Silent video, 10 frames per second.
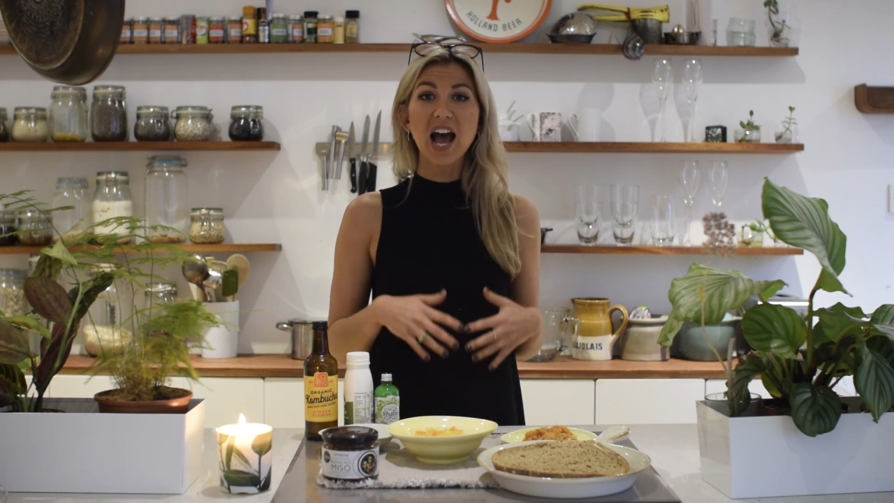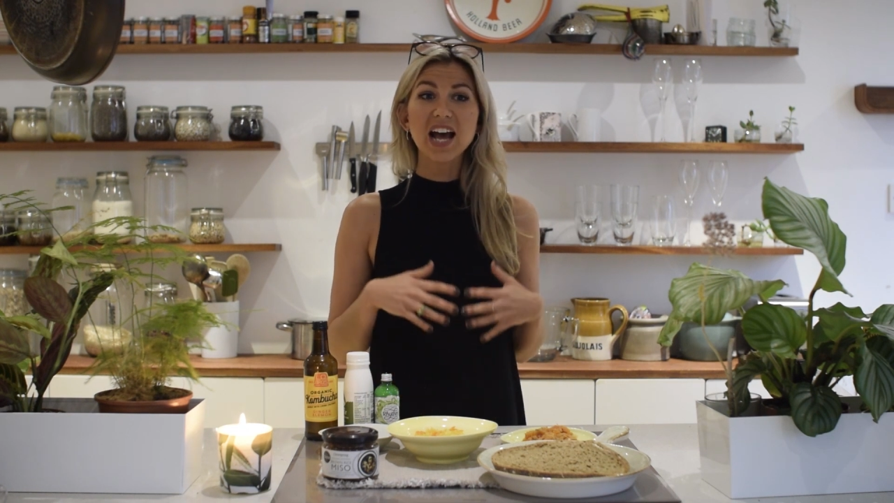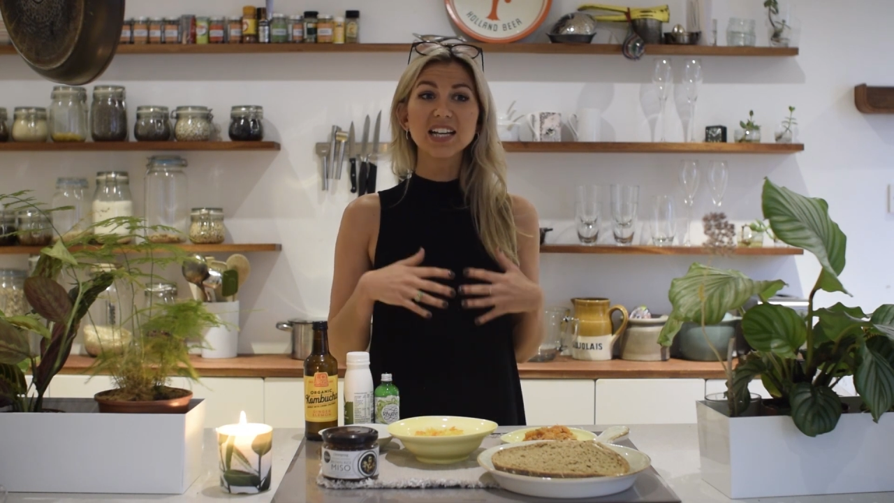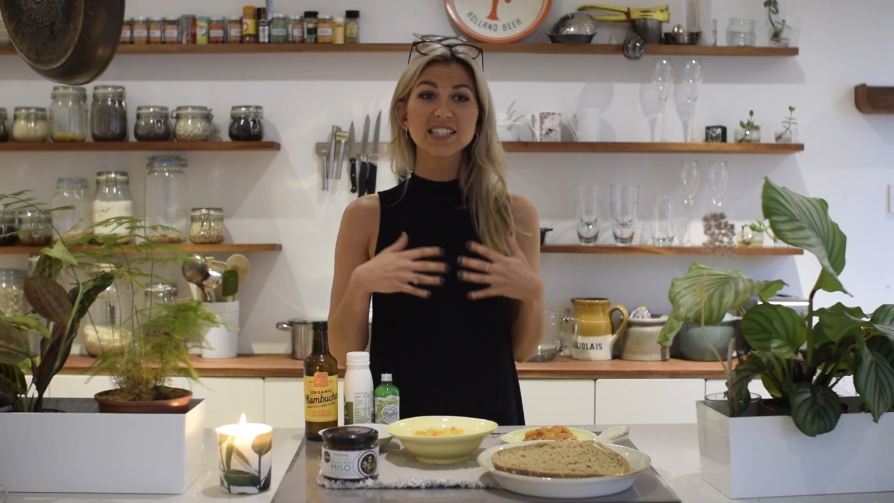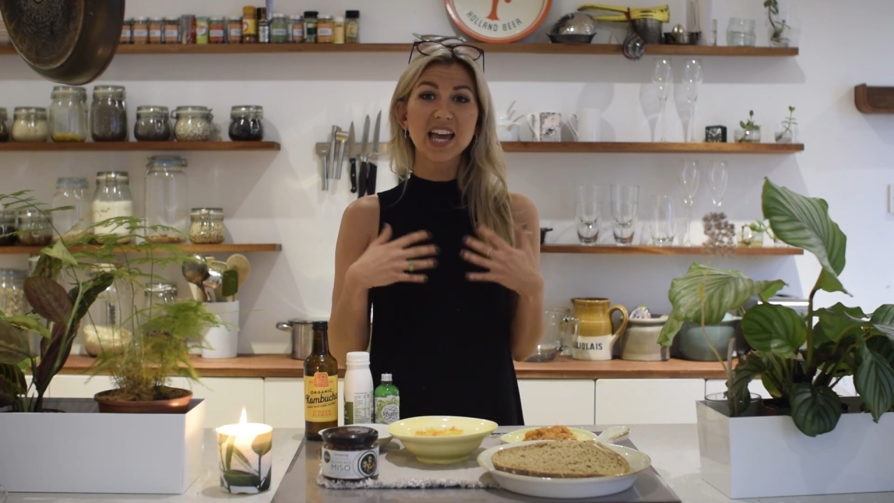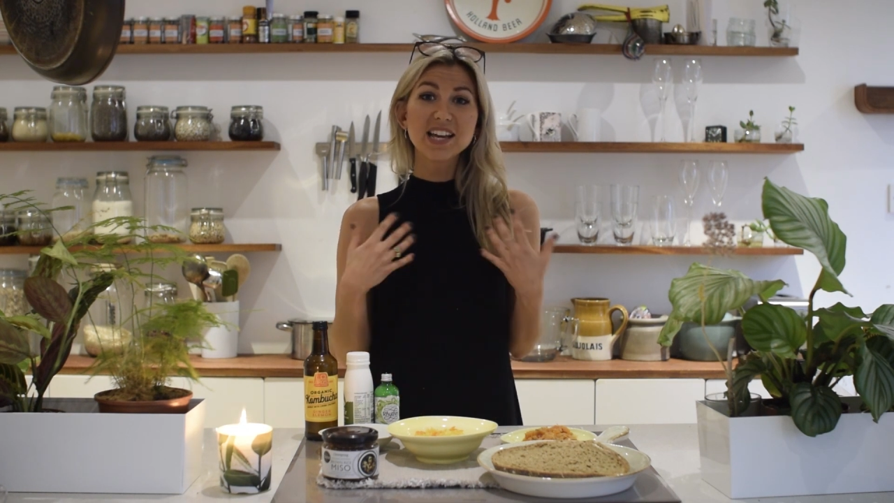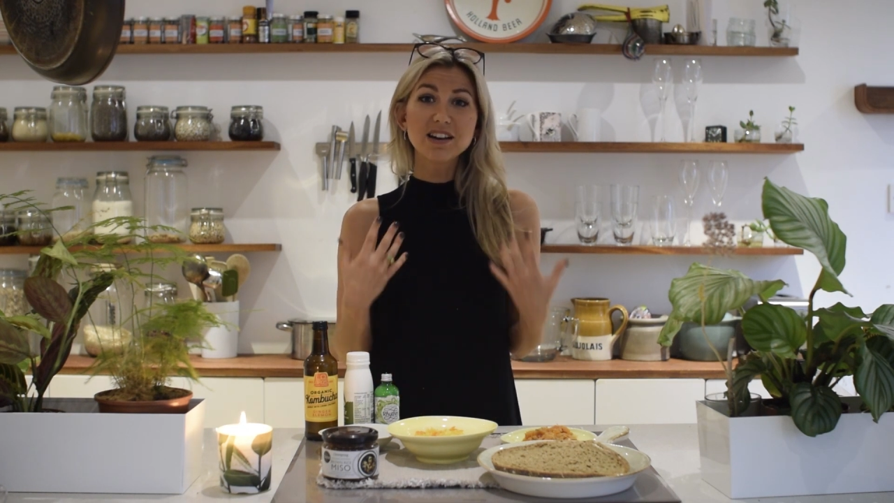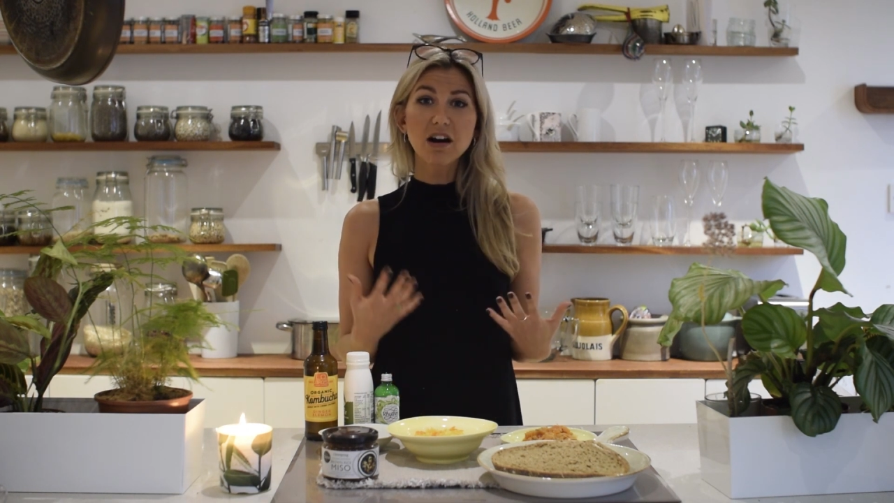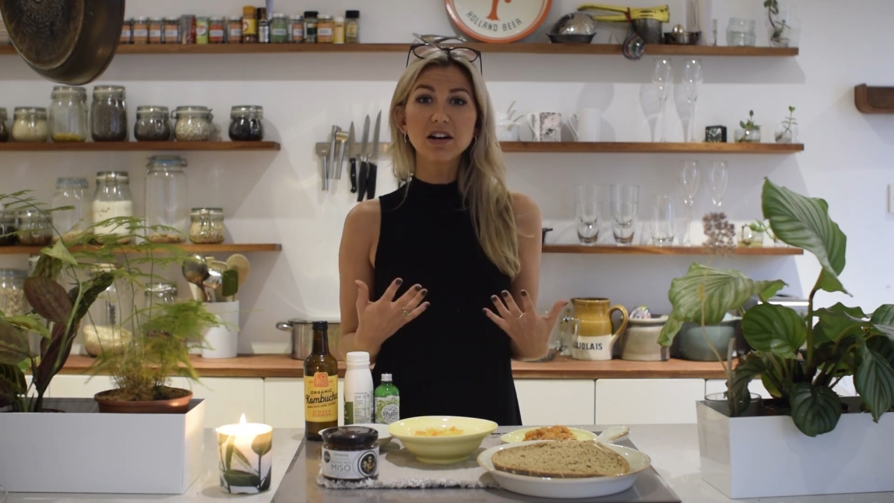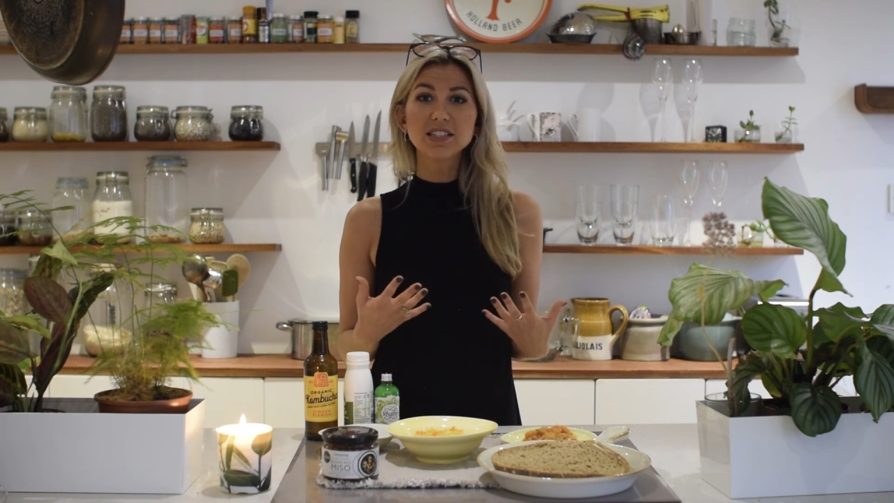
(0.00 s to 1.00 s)
as a
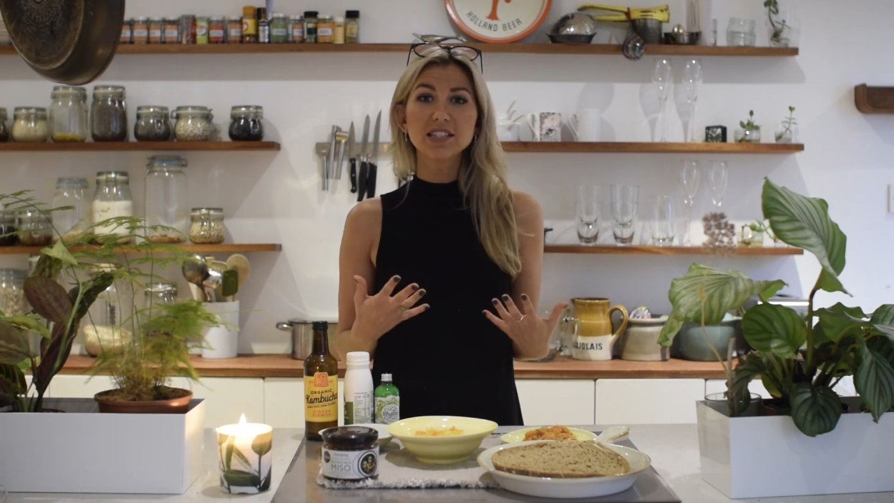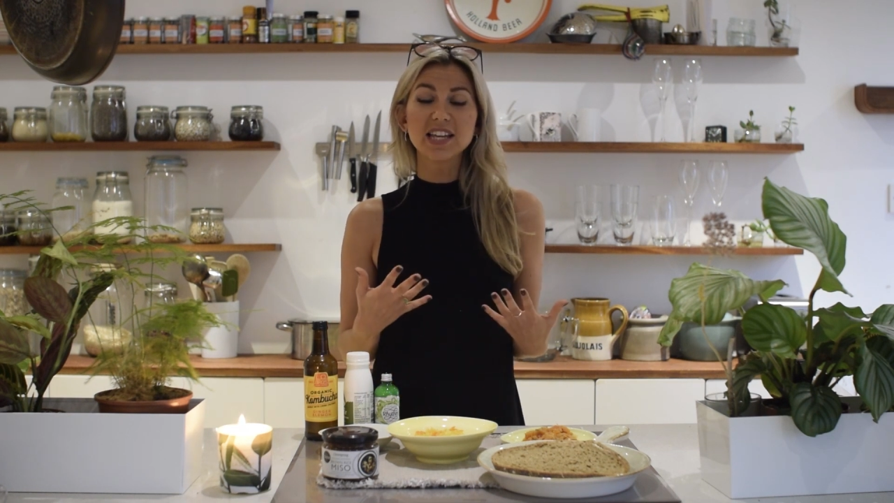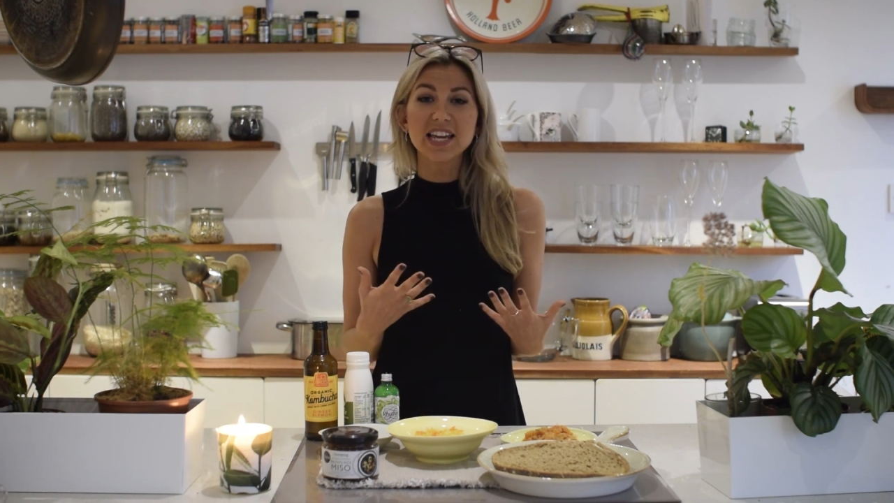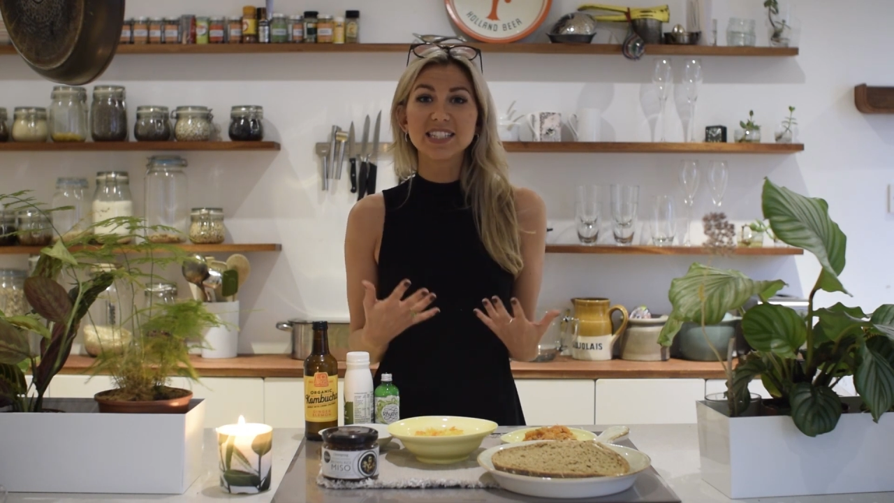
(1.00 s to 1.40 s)
garden that